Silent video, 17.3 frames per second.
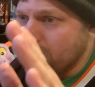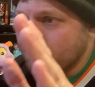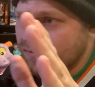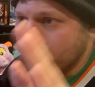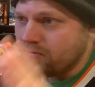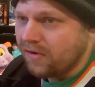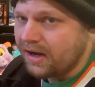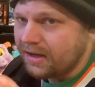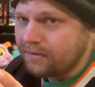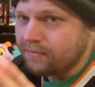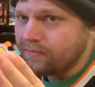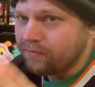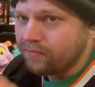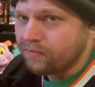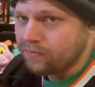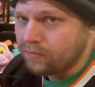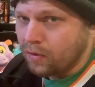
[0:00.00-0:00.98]
right
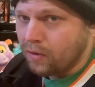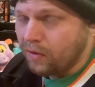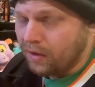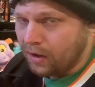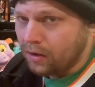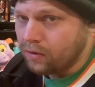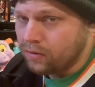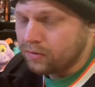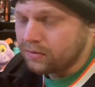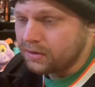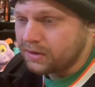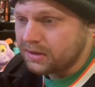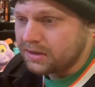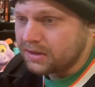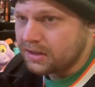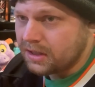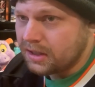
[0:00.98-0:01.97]
where that goal
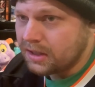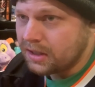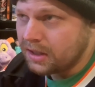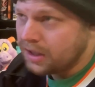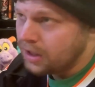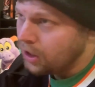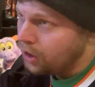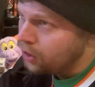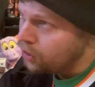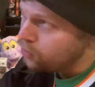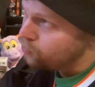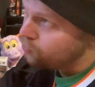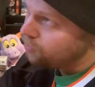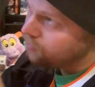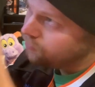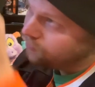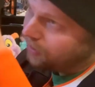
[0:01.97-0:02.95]
is, you
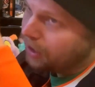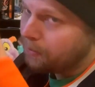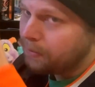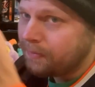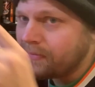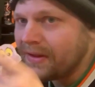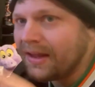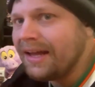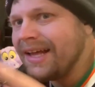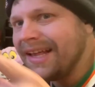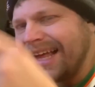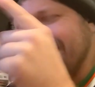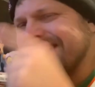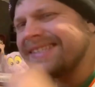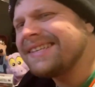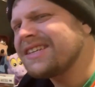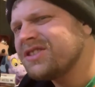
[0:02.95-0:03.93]
will come up
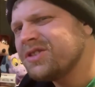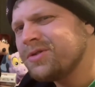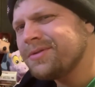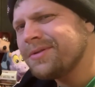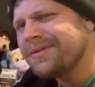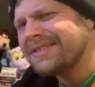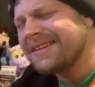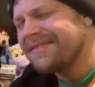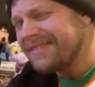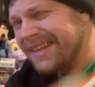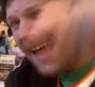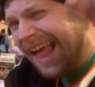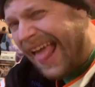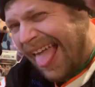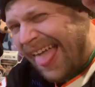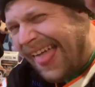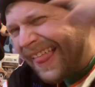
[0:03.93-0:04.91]
at section 207.
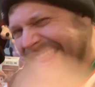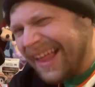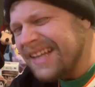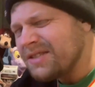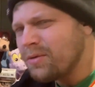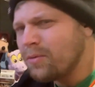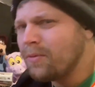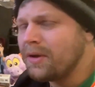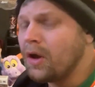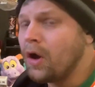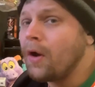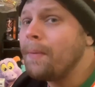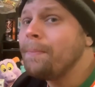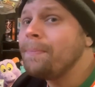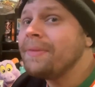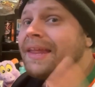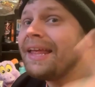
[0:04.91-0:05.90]
That's where we are.
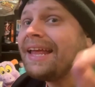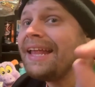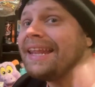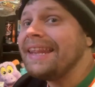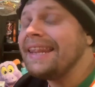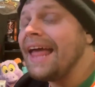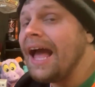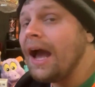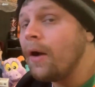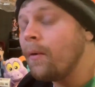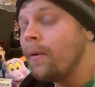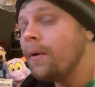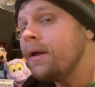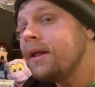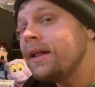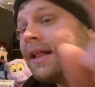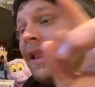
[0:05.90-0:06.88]

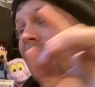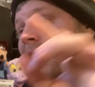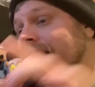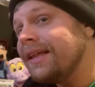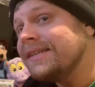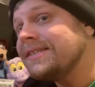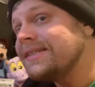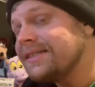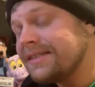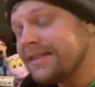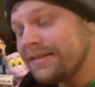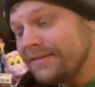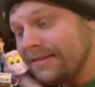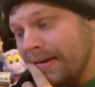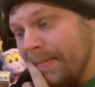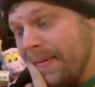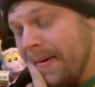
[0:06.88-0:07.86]
Now, this is a
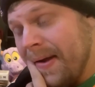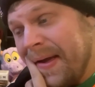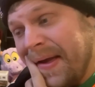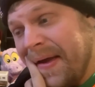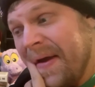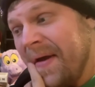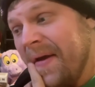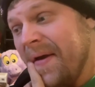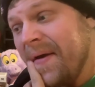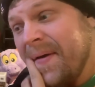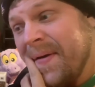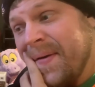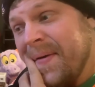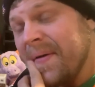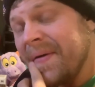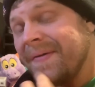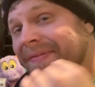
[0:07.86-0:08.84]
quip.
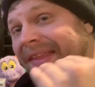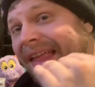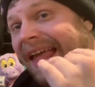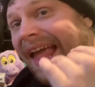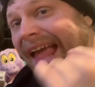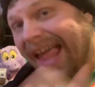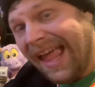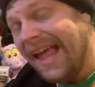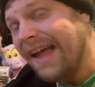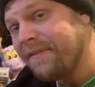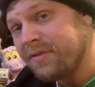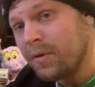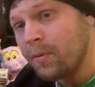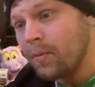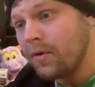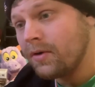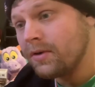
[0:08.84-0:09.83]

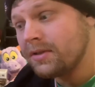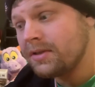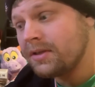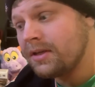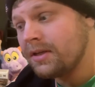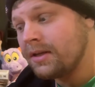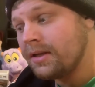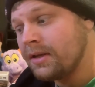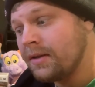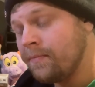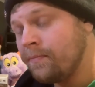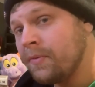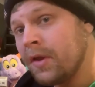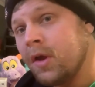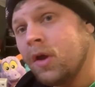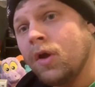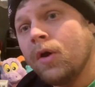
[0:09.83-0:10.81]
Afterwards,
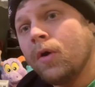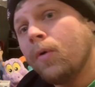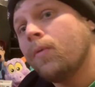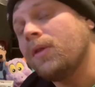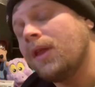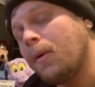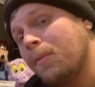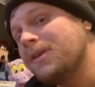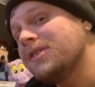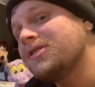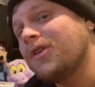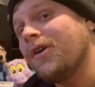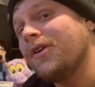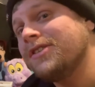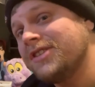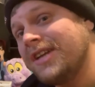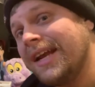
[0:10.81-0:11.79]
that we
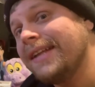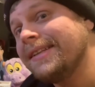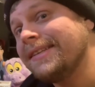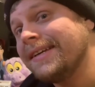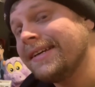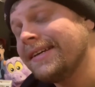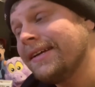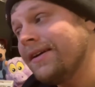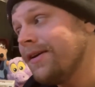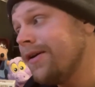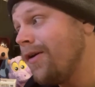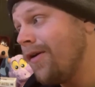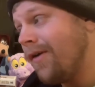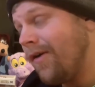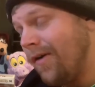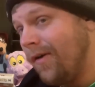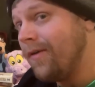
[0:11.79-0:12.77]
started chanting
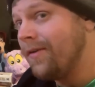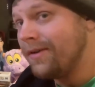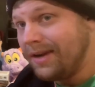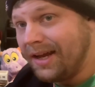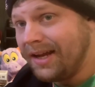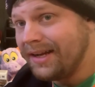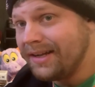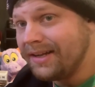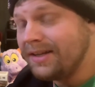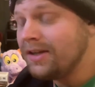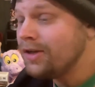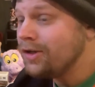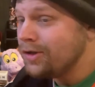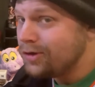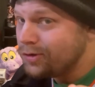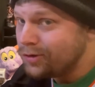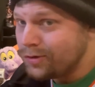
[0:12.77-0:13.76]
all night
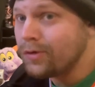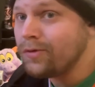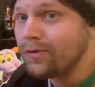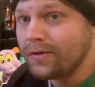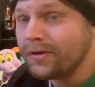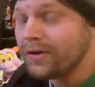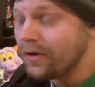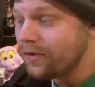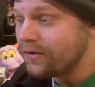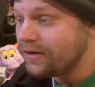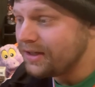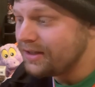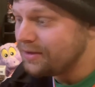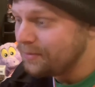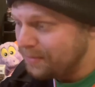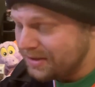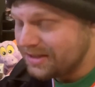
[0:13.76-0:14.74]
to the
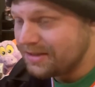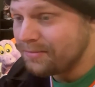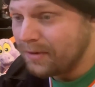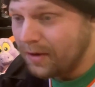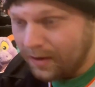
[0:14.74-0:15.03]
goalie to piss him